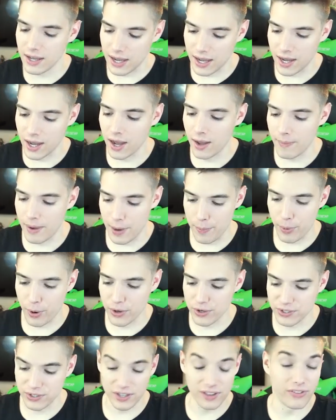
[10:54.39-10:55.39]
I
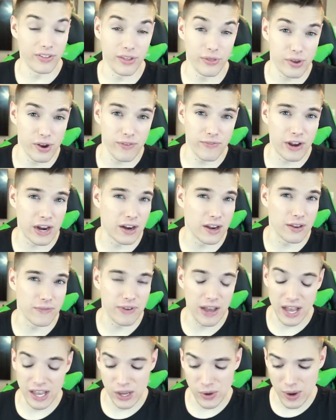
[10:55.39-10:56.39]
personally think they're a very good
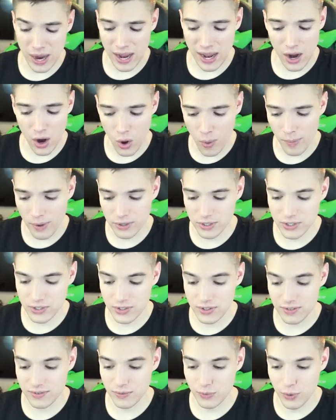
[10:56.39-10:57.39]
value. I almost
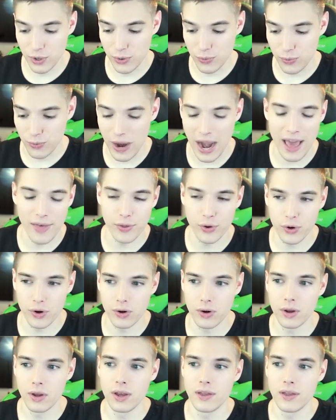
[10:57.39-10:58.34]
would rather...